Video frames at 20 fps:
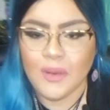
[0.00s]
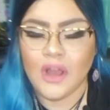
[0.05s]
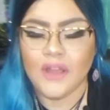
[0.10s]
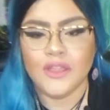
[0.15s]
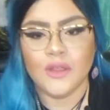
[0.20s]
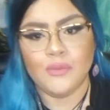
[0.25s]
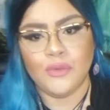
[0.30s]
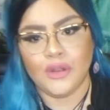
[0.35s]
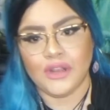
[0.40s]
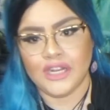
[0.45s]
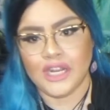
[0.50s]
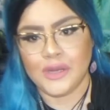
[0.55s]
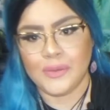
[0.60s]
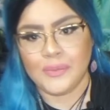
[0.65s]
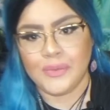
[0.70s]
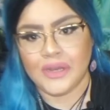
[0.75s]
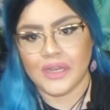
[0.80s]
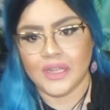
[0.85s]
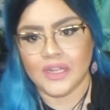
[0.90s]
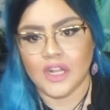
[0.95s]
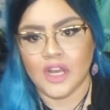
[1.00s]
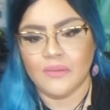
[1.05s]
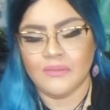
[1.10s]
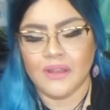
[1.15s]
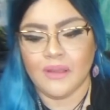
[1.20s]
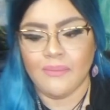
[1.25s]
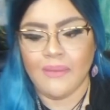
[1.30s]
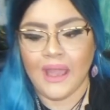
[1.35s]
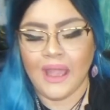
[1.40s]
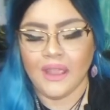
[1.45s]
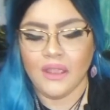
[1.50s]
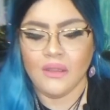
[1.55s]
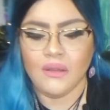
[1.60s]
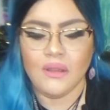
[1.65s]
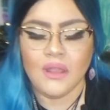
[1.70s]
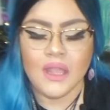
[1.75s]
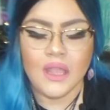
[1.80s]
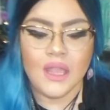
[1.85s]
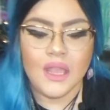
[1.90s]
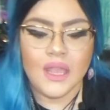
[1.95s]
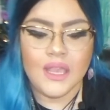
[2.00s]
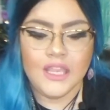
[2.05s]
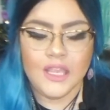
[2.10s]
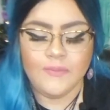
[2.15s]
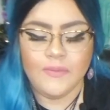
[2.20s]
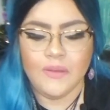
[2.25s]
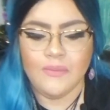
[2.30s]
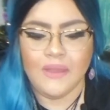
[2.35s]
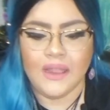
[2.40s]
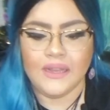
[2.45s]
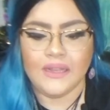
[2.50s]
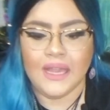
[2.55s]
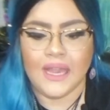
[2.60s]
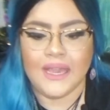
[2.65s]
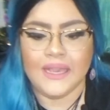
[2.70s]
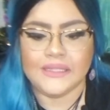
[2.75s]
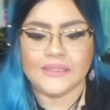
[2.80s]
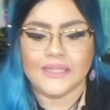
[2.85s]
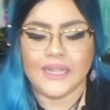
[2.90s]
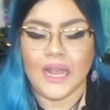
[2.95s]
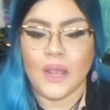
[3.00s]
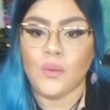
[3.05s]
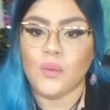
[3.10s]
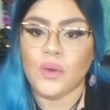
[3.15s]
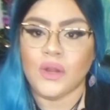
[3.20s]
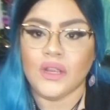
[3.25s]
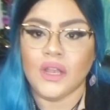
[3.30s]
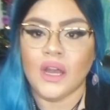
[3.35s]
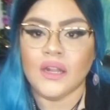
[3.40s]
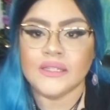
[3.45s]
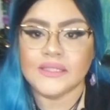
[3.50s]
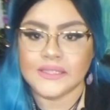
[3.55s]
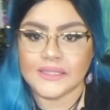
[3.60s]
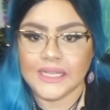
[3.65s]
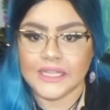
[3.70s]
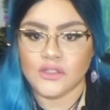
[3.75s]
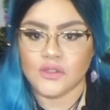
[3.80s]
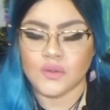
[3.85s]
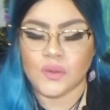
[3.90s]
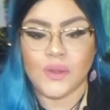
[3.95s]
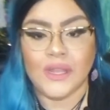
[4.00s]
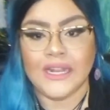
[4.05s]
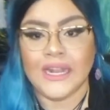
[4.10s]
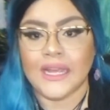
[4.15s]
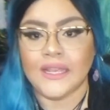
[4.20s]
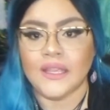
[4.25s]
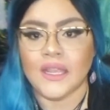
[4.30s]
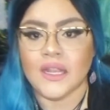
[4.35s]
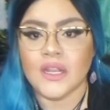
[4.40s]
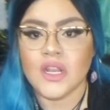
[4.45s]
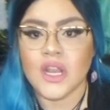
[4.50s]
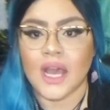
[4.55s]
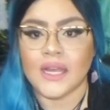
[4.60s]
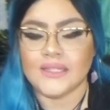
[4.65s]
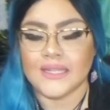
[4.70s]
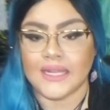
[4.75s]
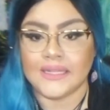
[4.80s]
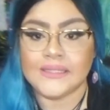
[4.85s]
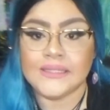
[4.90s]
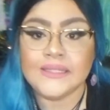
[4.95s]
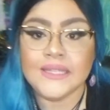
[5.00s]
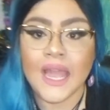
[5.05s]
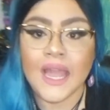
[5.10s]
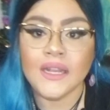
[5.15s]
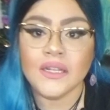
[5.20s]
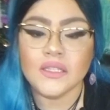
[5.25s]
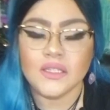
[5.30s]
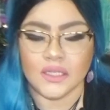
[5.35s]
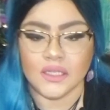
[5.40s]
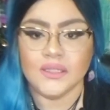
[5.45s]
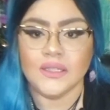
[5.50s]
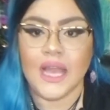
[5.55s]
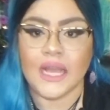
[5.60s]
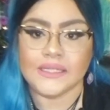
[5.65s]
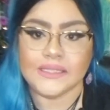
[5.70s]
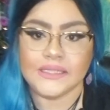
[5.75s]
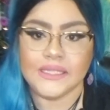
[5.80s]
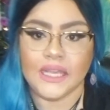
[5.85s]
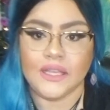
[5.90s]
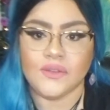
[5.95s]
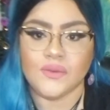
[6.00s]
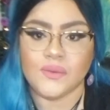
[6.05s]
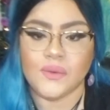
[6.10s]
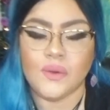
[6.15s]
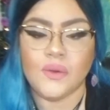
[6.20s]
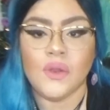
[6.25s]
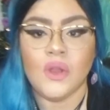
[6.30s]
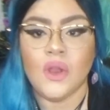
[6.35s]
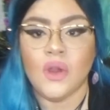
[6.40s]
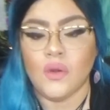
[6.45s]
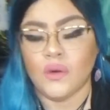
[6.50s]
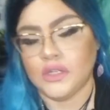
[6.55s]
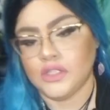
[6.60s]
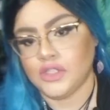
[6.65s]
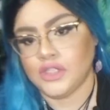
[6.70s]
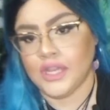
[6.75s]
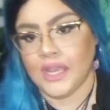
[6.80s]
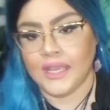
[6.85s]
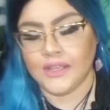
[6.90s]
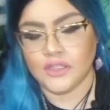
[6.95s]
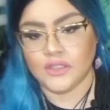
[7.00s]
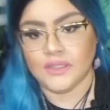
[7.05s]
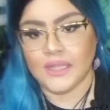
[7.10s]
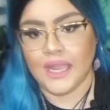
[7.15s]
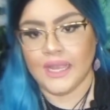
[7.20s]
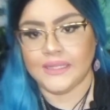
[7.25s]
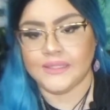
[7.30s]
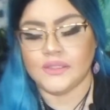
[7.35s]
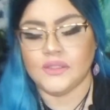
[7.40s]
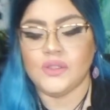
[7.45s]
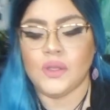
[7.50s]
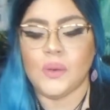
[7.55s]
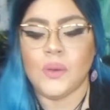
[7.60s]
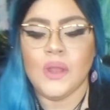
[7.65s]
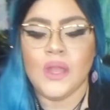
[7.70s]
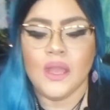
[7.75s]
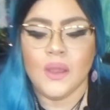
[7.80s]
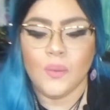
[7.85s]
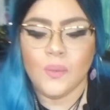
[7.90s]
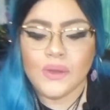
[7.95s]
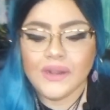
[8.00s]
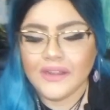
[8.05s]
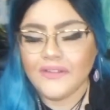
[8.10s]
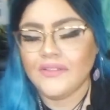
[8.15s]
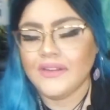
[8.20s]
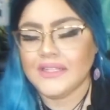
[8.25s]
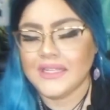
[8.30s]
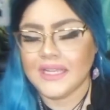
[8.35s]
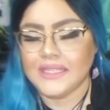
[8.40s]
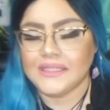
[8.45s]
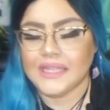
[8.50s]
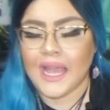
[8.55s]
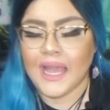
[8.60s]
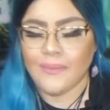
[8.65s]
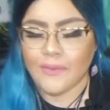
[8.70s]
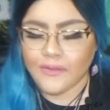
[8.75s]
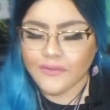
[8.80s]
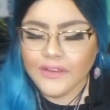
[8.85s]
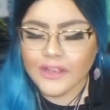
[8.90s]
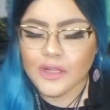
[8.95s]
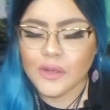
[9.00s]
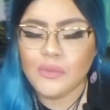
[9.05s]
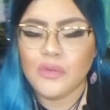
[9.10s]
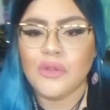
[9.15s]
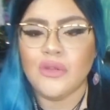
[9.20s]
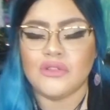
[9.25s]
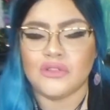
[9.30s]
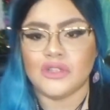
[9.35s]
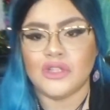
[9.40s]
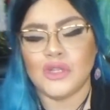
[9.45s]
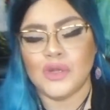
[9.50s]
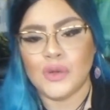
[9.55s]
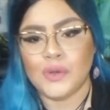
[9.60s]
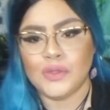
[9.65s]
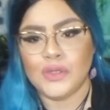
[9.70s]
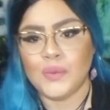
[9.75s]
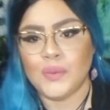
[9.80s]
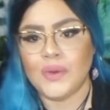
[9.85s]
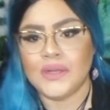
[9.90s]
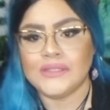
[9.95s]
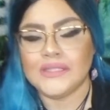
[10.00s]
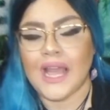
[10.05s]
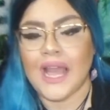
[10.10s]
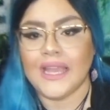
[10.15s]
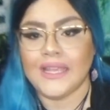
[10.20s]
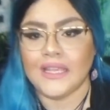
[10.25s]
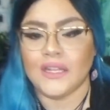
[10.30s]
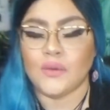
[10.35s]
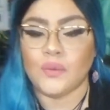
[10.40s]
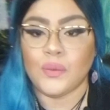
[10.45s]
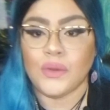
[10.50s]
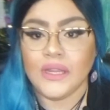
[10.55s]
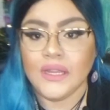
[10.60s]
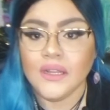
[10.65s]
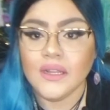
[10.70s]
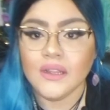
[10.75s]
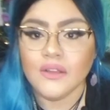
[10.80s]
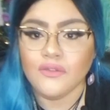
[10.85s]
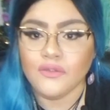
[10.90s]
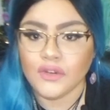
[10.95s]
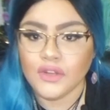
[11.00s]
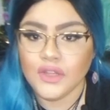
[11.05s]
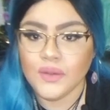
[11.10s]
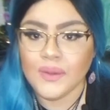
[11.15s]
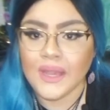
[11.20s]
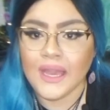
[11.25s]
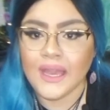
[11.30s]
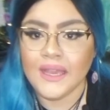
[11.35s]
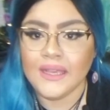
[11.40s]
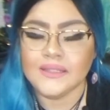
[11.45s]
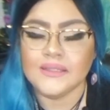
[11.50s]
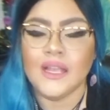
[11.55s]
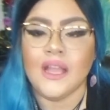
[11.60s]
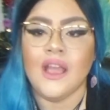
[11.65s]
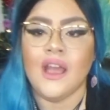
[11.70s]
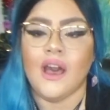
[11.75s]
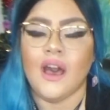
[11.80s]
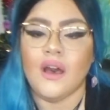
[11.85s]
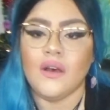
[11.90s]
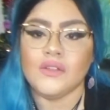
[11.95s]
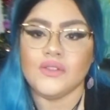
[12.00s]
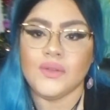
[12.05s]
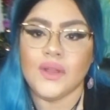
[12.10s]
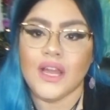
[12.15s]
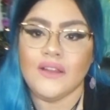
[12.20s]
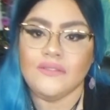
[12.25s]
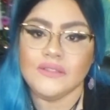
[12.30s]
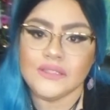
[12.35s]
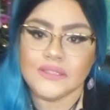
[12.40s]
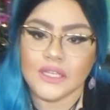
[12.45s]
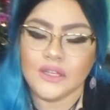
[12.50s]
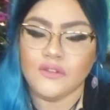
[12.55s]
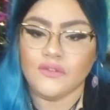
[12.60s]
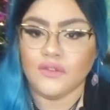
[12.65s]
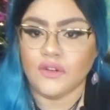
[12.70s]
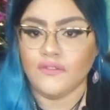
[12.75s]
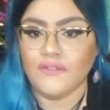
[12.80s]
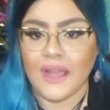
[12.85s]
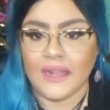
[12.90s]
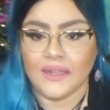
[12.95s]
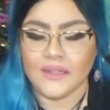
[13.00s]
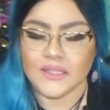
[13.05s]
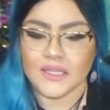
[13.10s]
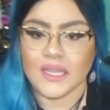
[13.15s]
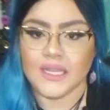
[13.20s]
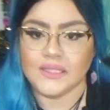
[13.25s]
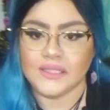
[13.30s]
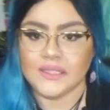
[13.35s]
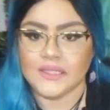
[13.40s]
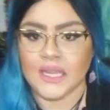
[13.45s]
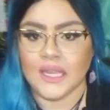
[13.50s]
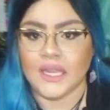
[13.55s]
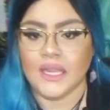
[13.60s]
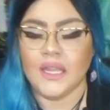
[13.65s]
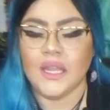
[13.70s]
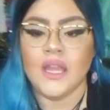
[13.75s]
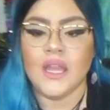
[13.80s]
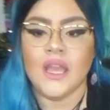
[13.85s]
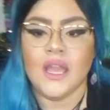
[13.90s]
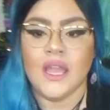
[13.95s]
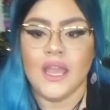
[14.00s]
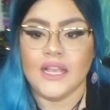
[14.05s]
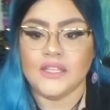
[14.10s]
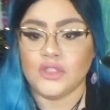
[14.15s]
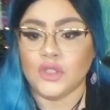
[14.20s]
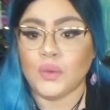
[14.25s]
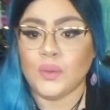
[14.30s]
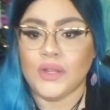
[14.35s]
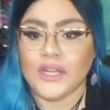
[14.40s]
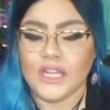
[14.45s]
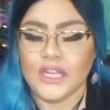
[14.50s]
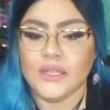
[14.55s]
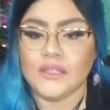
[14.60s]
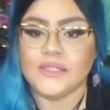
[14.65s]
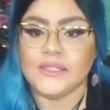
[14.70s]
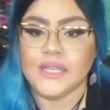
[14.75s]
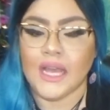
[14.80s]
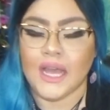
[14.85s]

on the book now button on my bio. Keep in mind, guys, that I work on a schedule and I cannot extend that schedule or change dates. So whatever days I'm available, those are the only ones I can read for you guys. I also have a sale for Valentine's Day. It's already